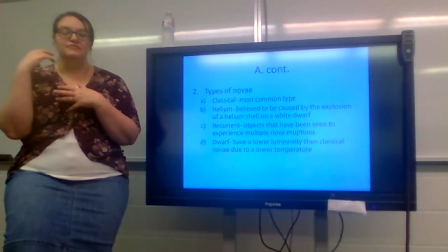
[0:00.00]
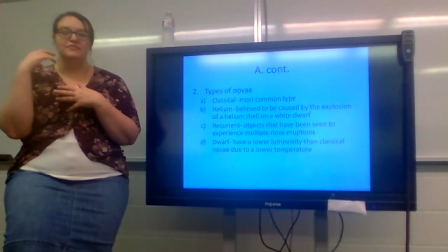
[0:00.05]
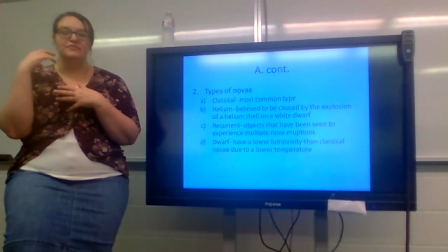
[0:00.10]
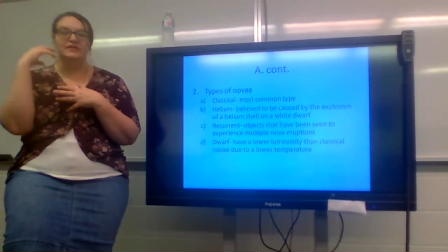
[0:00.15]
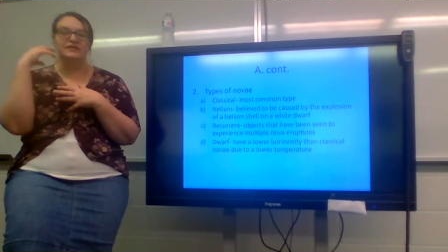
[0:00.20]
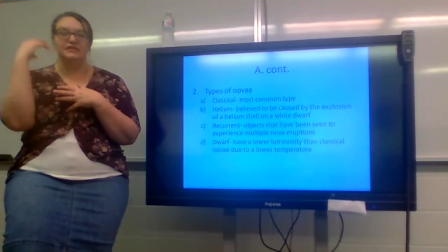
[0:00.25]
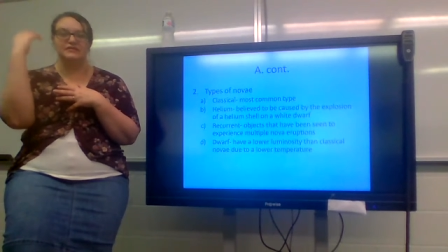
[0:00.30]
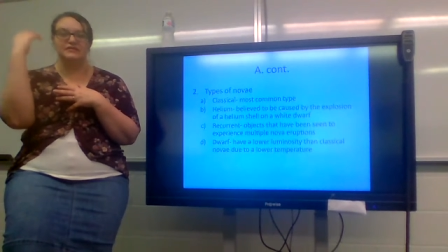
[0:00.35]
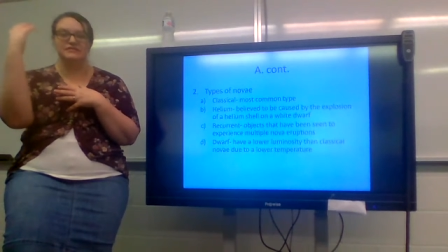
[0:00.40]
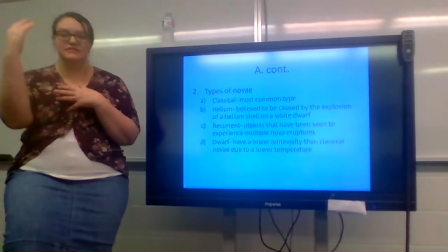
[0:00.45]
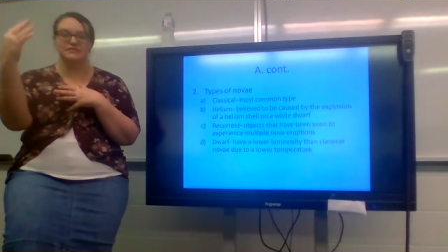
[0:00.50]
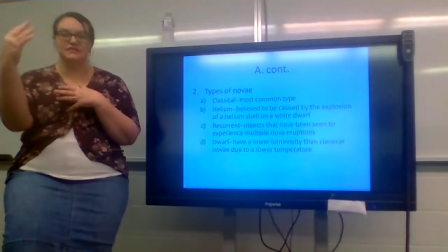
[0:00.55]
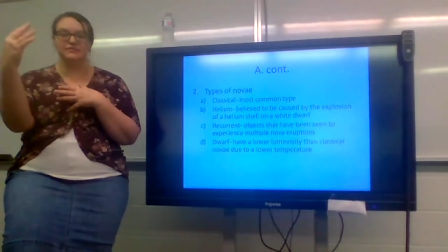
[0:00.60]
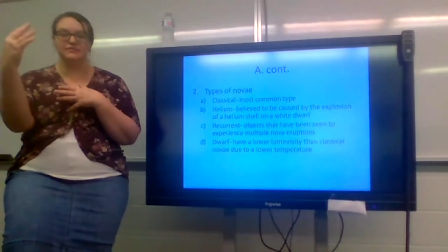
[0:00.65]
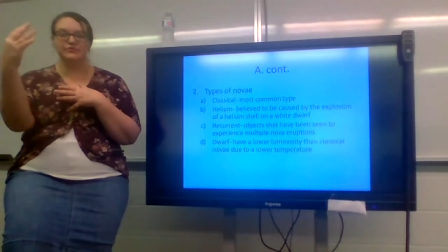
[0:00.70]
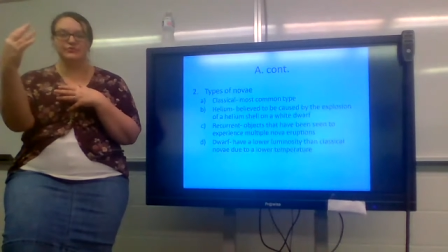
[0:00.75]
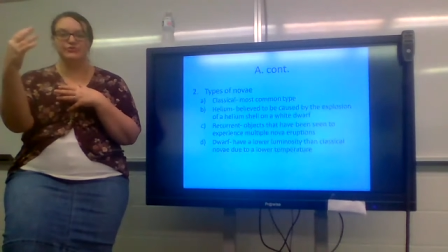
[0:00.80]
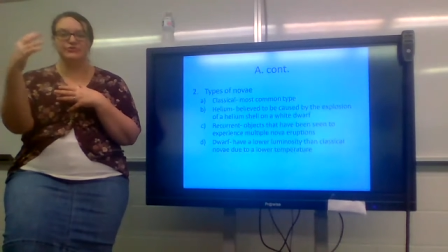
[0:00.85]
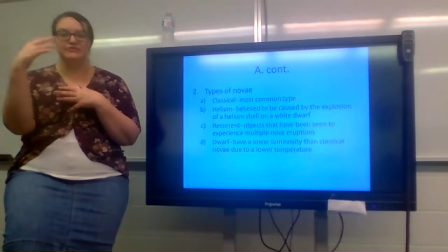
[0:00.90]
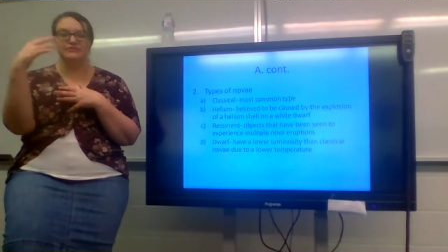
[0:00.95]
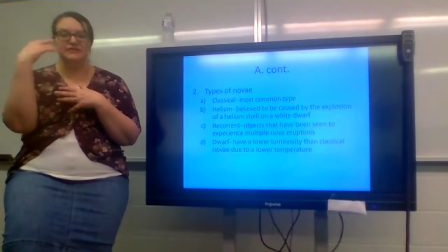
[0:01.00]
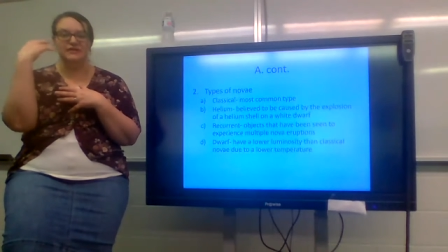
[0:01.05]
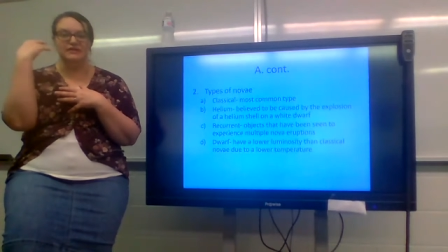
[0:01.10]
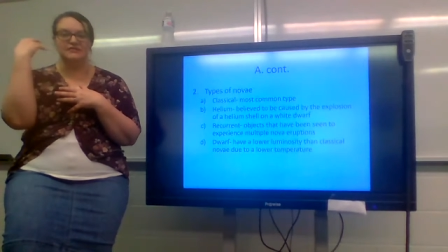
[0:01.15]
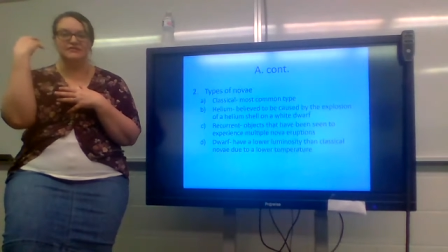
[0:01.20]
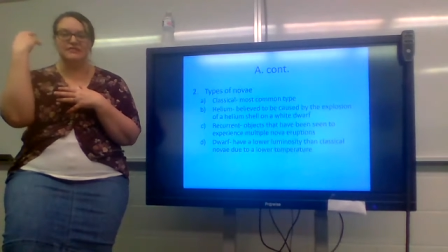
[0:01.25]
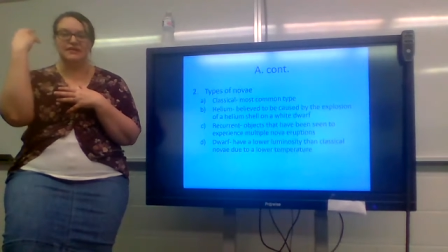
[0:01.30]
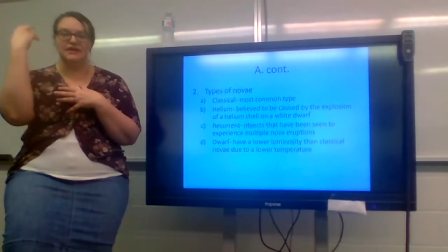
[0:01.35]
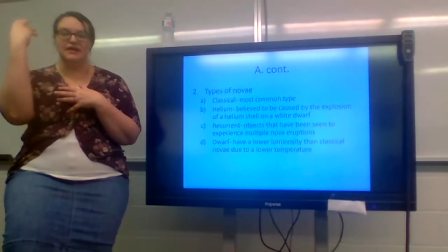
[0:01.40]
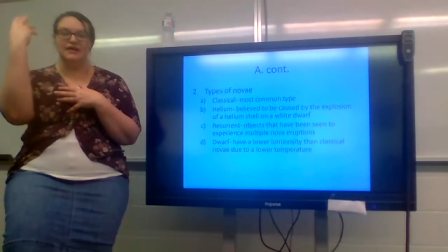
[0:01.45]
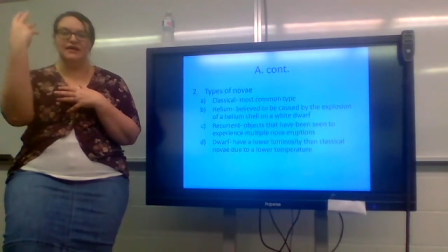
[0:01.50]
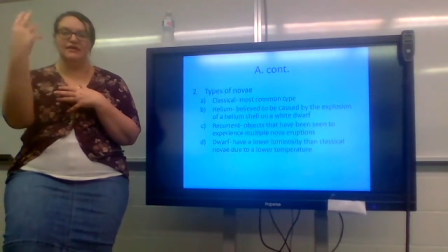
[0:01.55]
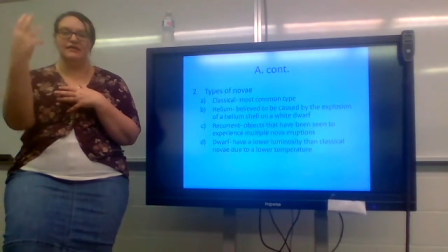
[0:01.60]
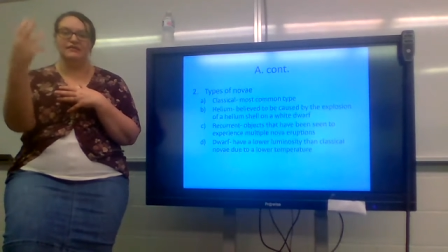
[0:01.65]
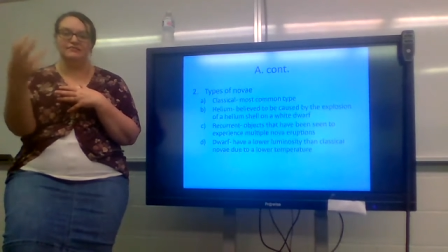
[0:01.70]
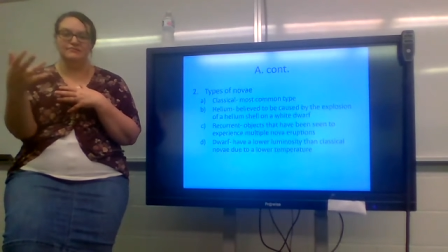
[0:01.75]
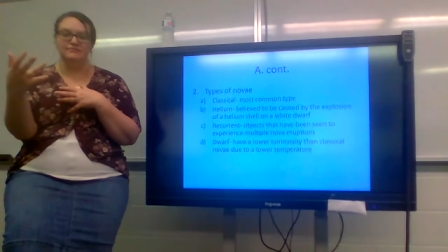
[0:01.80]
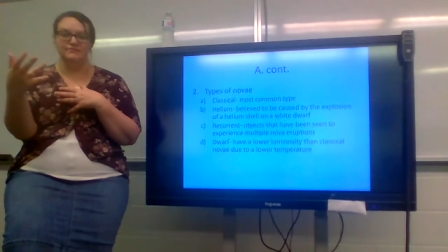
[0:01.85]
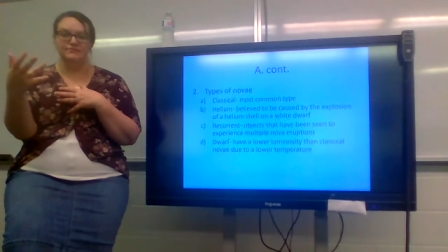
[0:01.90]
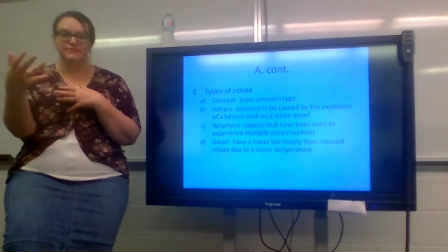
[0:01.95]
because the temperature is not as high,
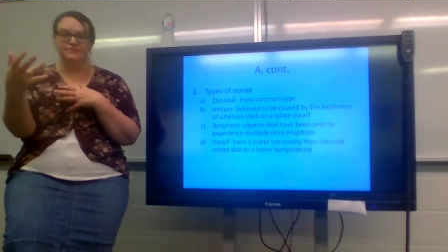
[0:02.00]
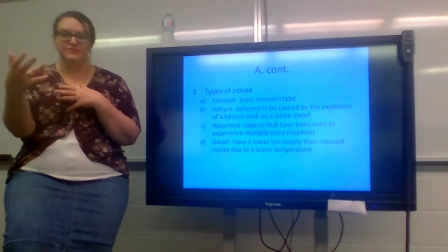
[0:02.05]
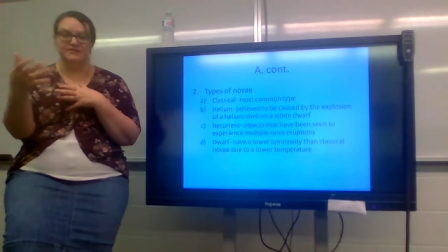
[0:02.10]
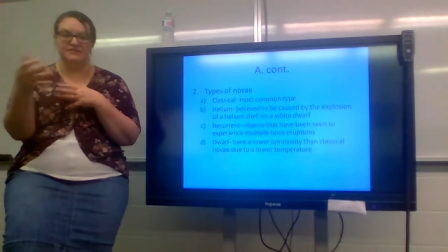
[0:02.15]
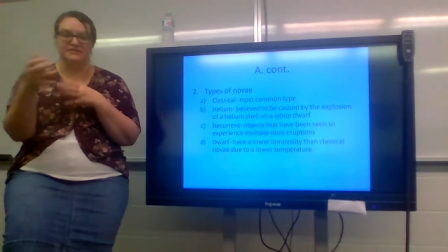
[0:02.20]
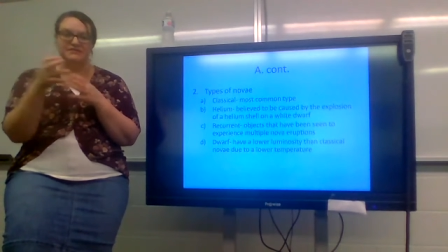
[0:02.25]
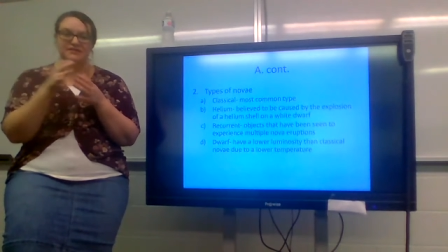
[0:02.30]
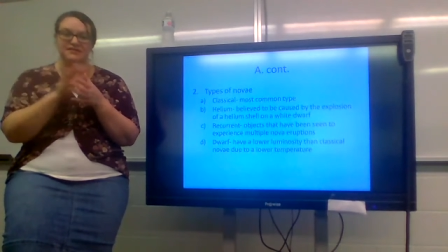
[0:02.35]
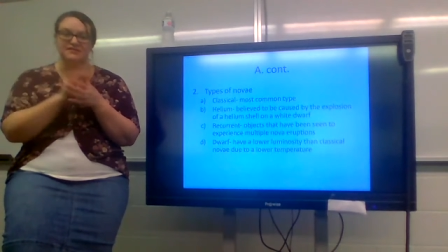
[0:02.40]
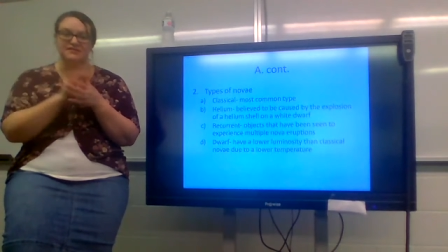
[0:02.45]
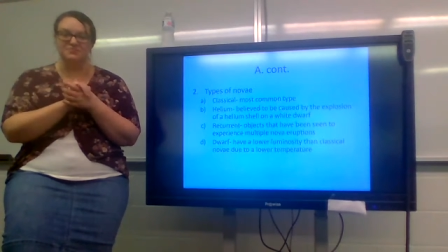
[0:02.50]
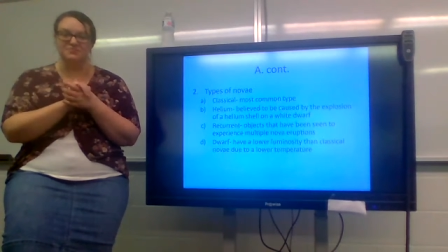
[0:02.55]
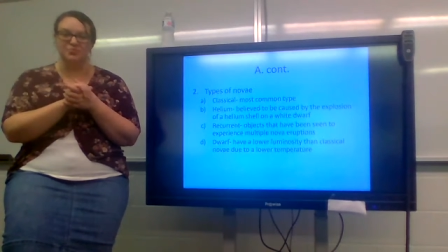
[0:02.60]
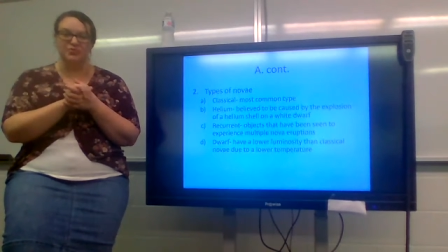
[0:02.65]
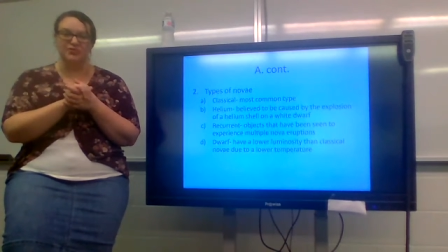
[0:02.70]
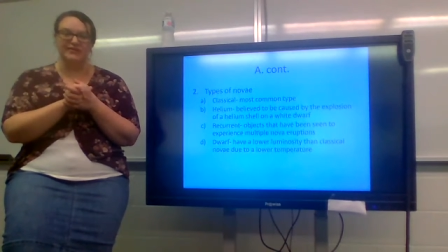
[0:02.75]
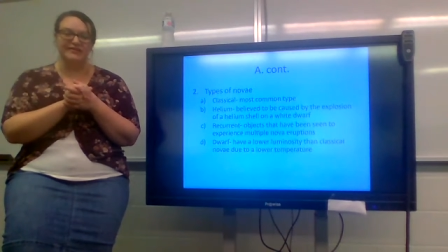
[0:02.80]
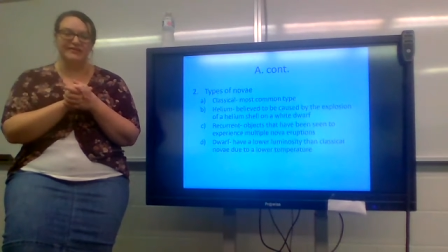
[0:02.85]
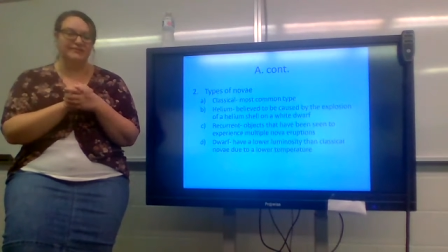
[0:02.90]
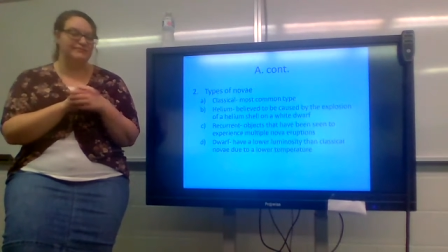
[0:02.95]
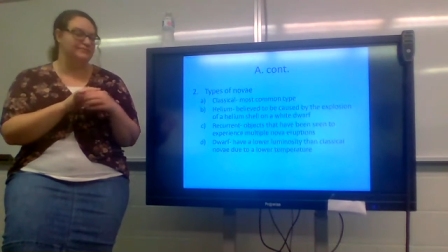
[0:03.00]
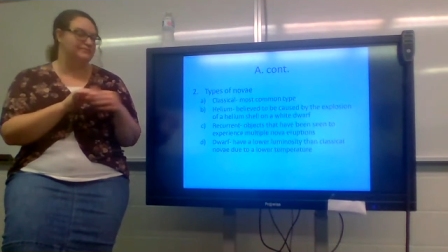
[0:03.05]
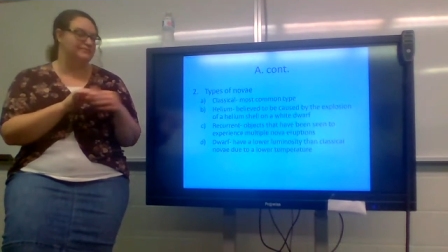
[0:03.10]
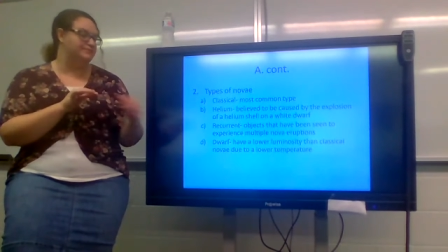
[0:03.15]
it's not as bright.